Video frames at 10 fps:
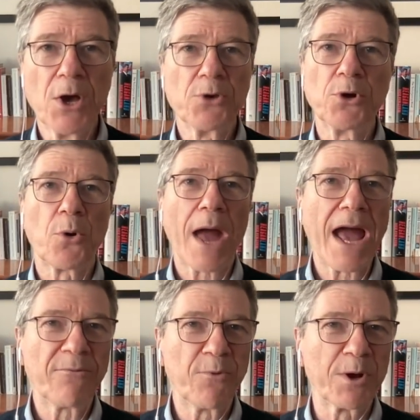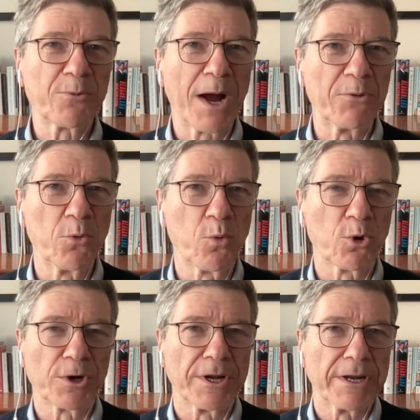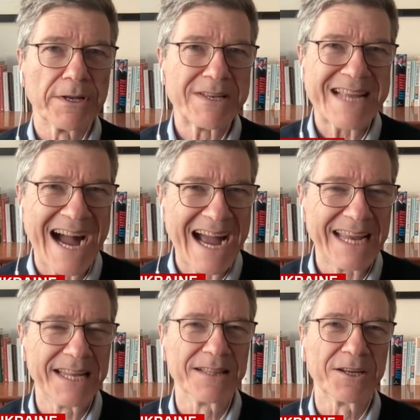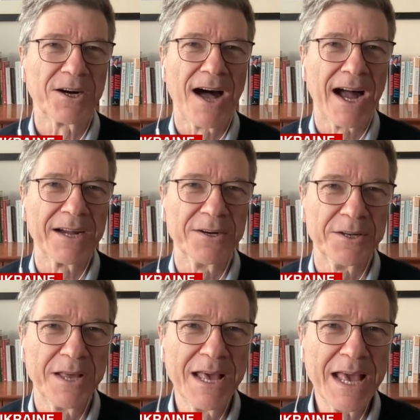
You know, halfway around the world in a tiny little island